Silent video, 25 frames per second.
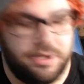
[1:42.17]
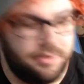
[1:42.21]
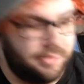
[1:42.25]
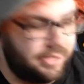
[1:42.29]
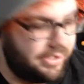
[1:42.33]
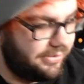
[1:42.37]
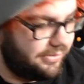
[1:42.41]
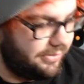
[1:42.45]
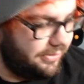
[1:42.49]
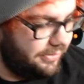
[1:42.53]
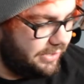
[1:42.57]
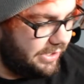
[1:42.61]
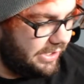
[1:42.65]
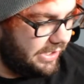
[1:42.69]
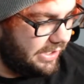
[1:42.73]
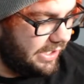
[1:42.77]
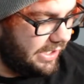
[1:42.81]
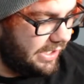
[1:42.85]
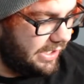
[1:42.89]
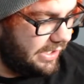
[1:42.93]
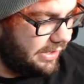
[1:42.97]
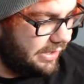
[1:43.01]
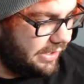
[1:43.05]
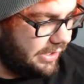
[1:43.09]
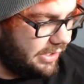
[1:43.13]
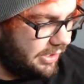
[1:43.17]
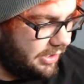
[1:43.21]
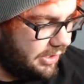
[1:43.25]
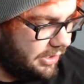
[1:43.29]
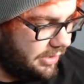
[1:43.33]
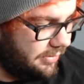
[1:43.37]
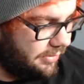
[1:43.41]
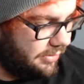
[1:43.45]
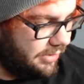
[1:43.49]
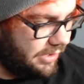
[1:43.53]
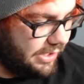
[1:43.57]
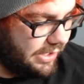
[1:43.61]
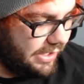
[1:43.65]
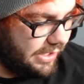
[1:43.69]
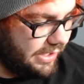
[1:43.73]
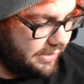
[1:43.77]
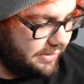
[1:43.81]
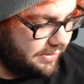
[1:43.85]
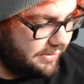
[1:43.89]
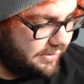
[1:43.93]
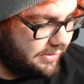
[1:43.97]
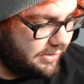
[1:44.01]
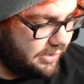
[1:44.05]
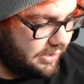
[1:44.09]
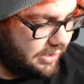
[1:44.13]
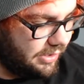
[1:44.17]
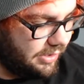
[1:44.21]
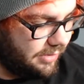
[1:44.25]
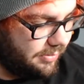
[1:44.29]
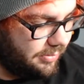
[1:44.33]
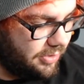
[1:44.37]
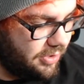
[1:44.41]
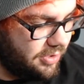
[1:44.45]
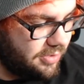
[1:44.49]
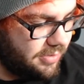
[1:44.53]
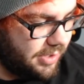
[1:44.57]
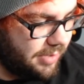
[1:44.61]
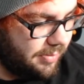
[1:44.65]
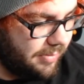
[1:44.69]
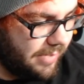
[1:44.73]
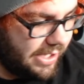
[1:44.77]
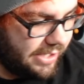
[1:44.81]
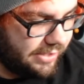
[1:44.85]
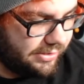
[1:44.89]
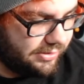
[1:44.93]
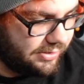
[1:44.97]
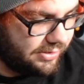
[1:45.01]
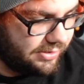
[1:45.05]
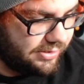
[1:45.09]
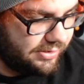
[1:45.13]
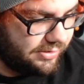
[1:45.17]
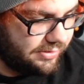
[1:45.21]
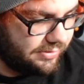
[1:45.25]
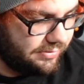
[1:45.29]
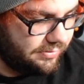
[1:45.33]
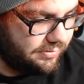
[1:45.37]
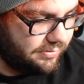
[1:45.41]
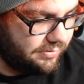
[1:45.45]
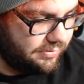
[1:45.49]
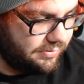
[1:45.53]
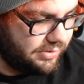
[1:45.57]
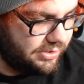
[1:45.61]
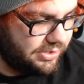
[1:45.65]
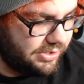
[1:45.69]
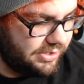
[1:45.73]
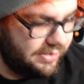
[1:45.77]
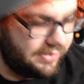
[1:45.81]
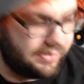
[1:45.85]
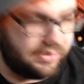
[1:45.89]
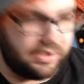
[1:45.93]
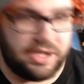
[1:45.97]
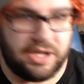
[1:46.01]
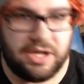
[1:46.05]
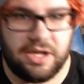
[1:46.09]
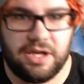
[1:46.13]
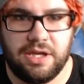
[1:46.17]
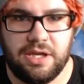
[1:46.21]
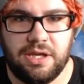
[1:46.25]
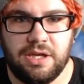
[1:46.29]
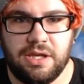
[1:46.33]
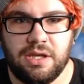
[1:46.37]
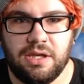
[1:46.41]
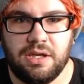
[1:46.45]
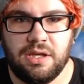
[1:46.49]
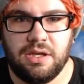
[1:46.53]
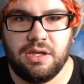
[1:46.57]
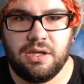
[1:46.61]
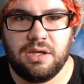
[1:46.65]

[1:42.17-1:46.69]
Anyway, so DNA, they're announced Pokemon Masters, which is a